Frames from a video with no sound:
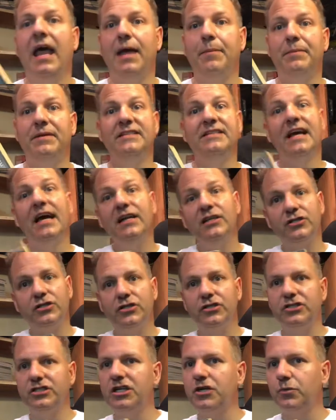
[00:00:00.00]
a
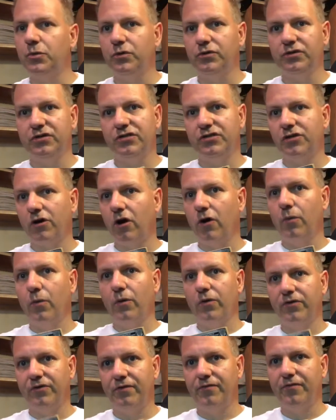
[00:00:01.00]
potential sequel to Star
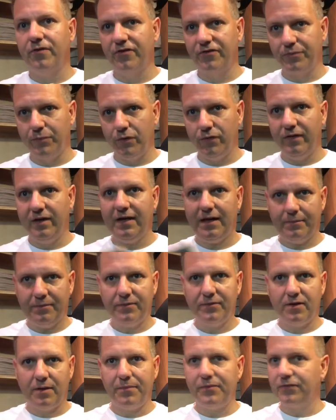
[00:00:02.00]
Wars, the first movie,
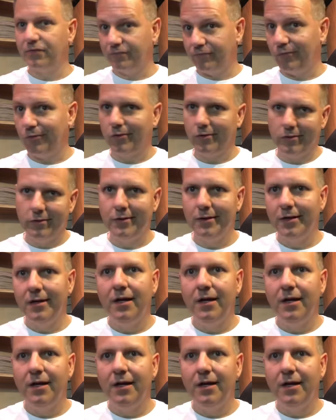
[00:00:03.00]
episode 4,